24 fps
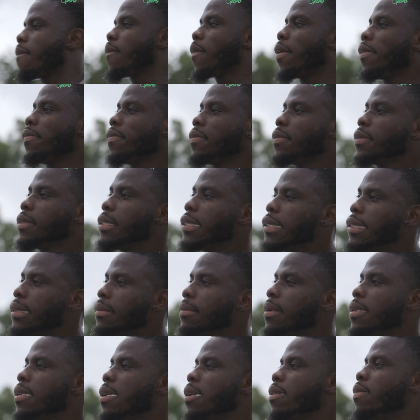is
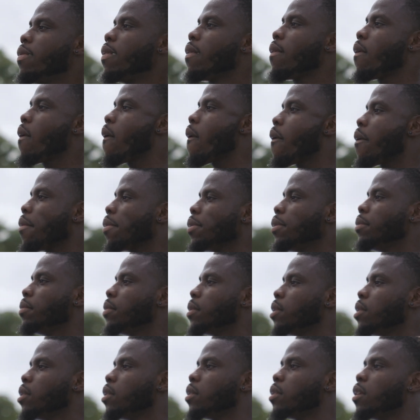to go for it.
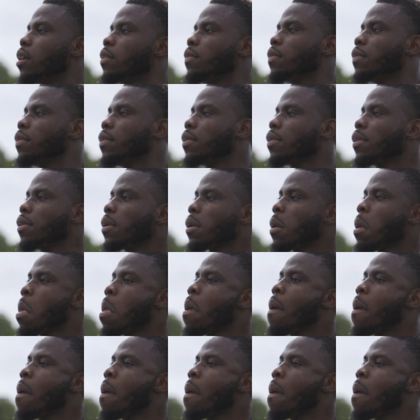You know, Africa is the